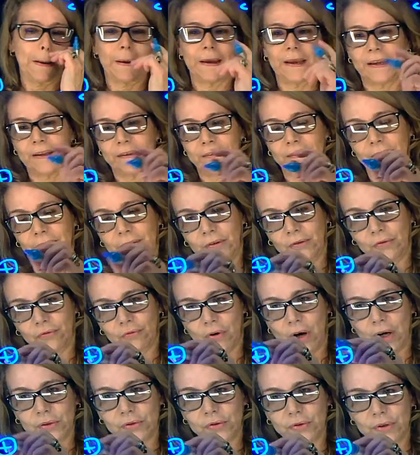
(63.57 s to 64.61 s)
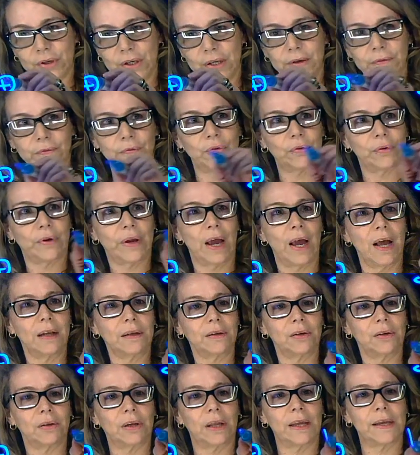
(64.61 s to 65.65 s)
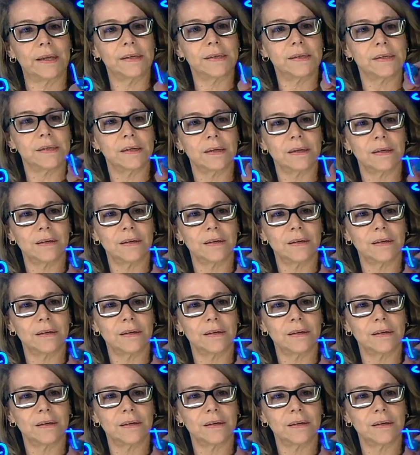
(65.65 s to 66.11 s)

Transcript: in this structure, if you calculate,